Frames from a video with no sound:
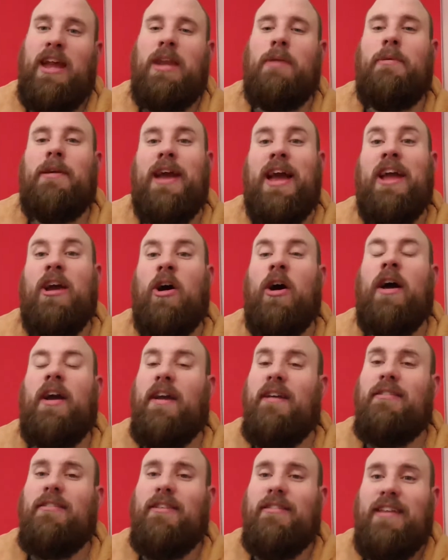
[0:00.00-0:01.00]
AI
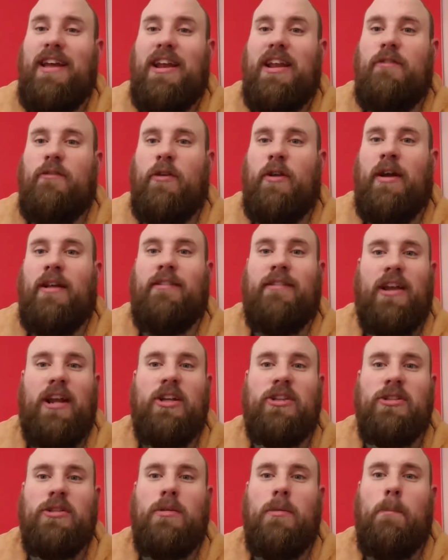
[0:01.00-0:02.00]
isn't exactly very
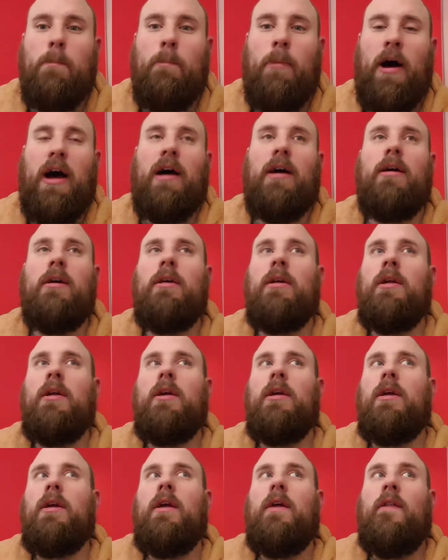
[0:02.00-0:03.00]
intelligent, but
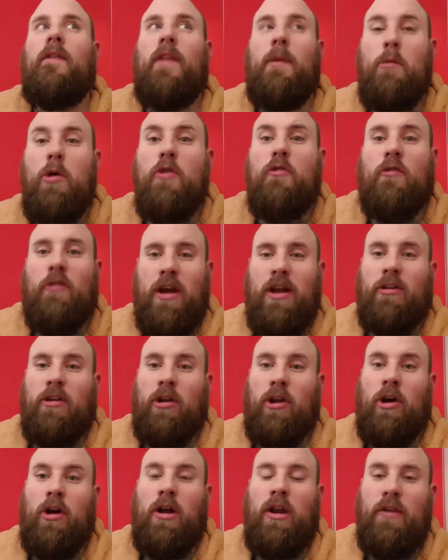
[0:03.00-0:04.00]
they move around
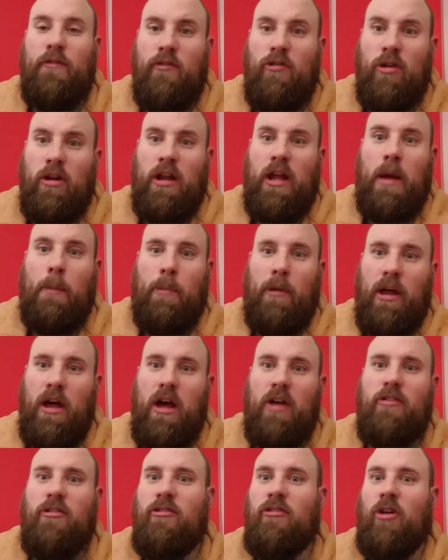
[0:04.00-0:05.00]
a lot, and if you're trying to get a
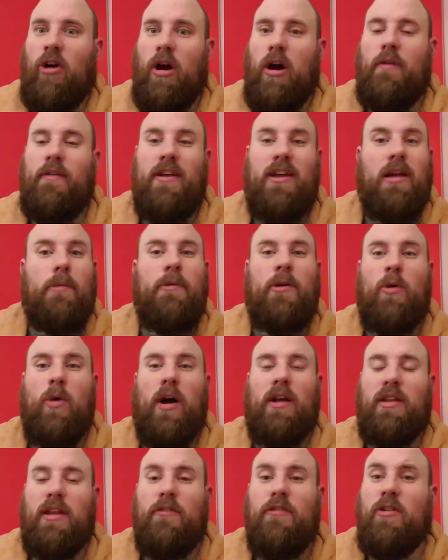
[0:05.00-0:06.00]
blaster shot off, it can be
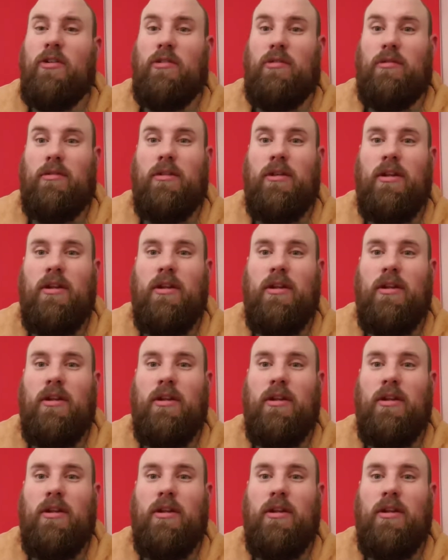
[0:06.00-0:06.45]
quite difficult.